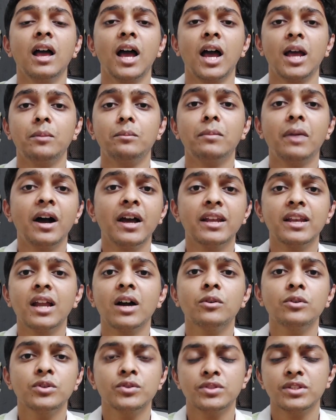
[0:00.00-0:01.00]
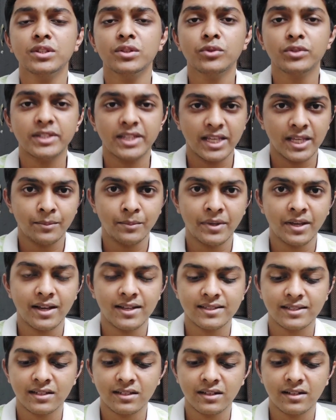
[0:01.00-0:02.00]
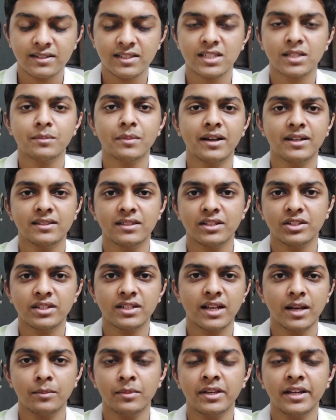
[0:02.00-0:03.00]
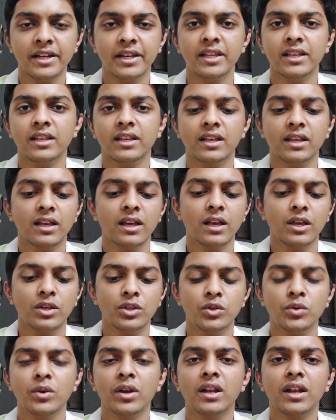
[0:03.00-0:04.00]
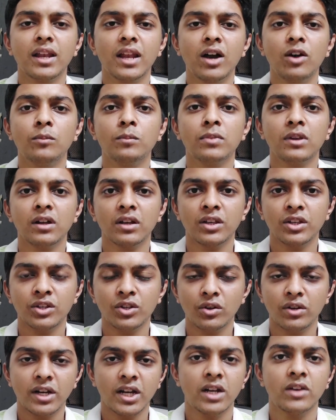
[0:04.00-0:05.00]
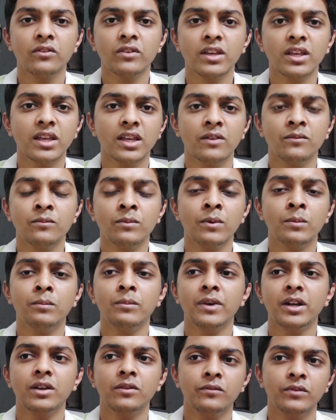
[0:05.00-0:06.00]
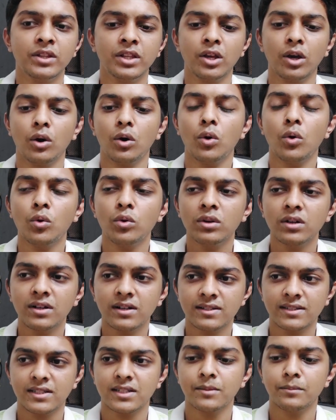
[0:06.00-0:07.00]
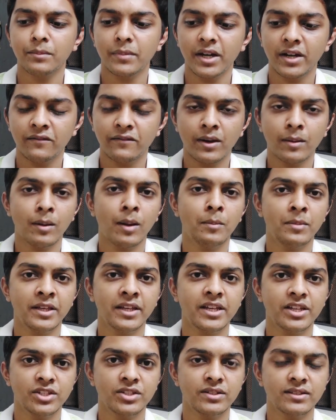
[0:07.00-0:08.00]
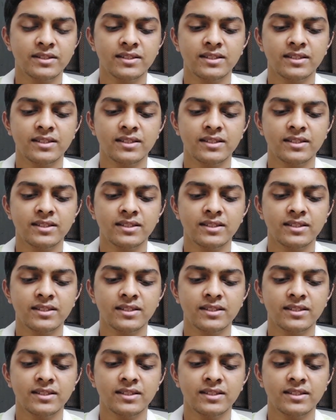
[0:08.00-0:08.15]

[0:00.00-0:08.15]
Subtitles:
And by now using those APIs and customization ability, you can now plug your networking equipment with your own custom made web application